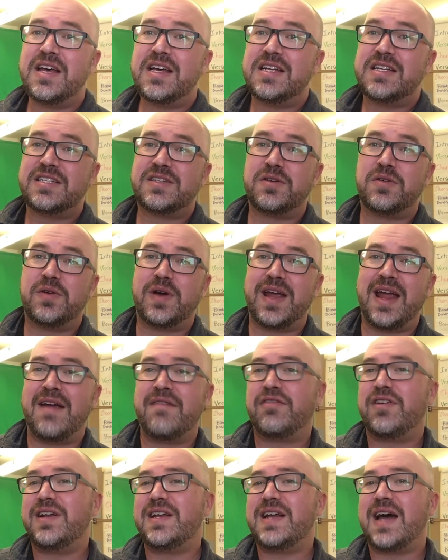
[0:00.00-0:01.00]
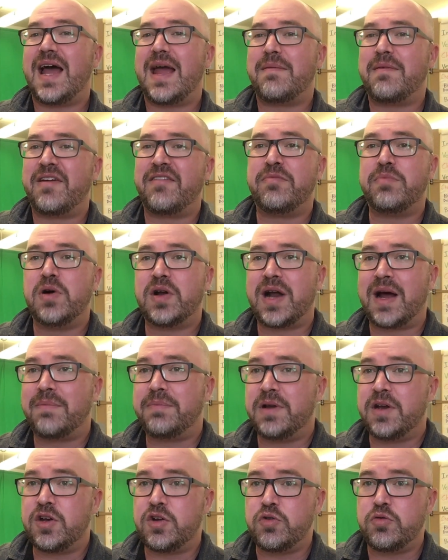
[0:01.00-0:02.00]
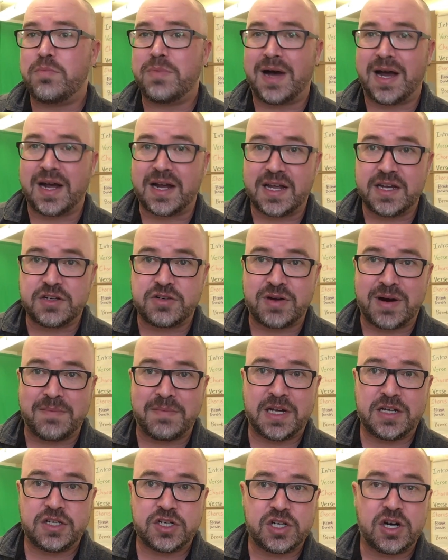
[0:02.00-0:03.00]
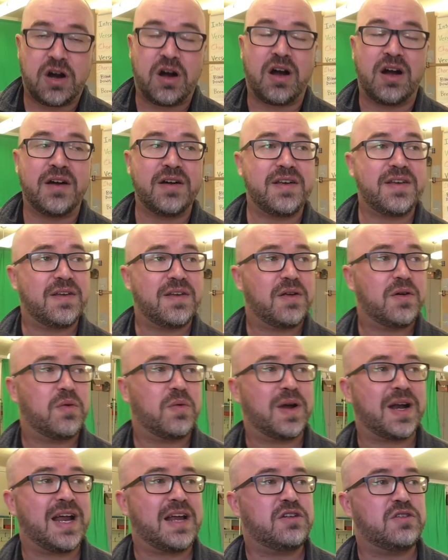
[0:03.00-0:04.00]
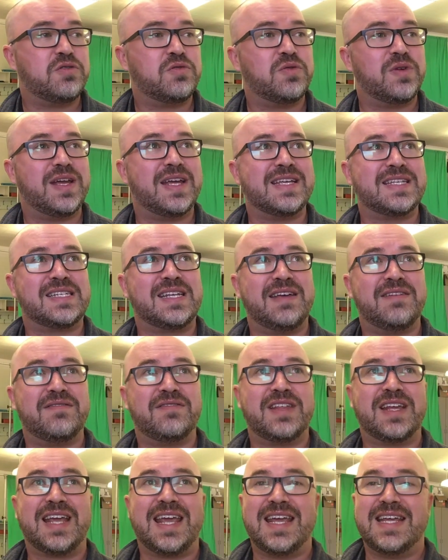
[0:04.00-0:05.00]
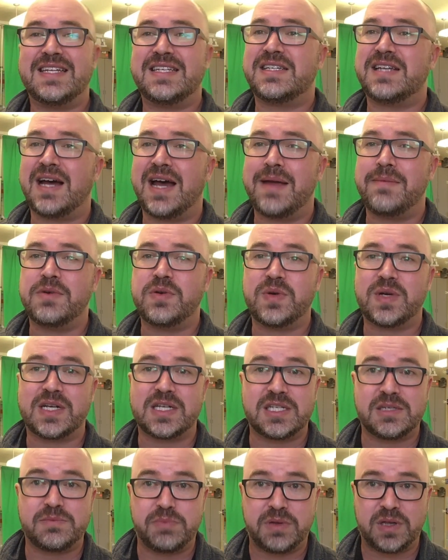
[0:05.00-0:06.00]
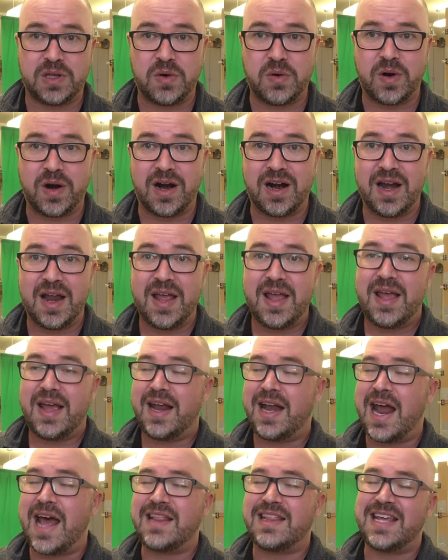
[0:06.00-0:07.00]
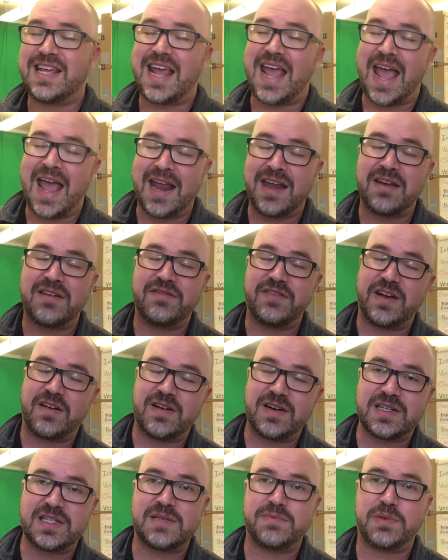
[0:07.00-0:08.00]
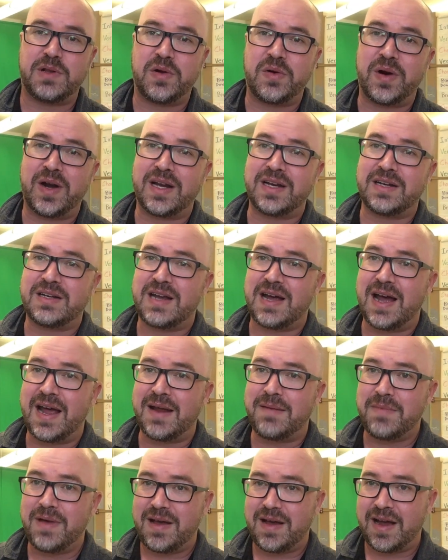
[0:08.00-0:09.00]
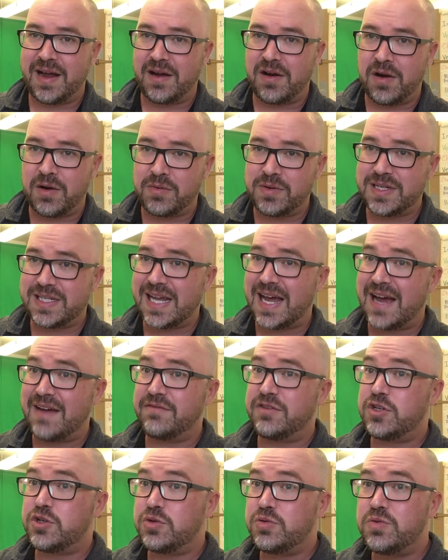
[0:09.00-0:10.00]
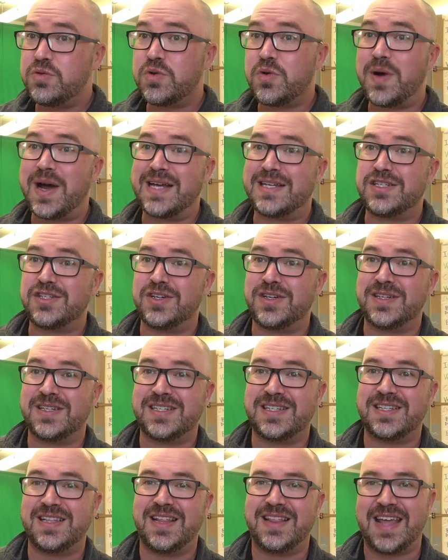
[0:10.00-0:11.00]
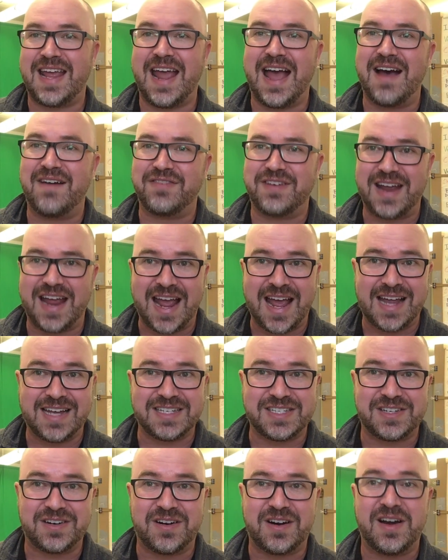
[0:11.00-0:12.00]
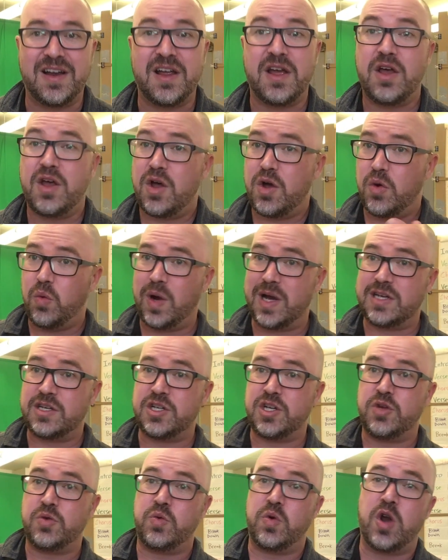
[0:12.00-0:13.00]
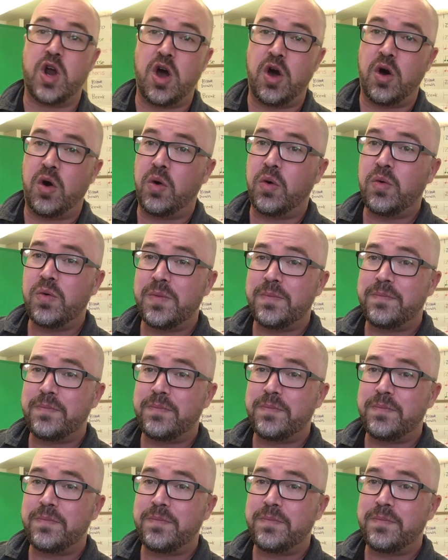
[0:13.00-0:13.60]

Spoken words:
So every time I've put up a new bucket drumming chart, what I do is give the kids time to explore. And at the end of their exploring time, I always have two questions that they have to answer. What do you know?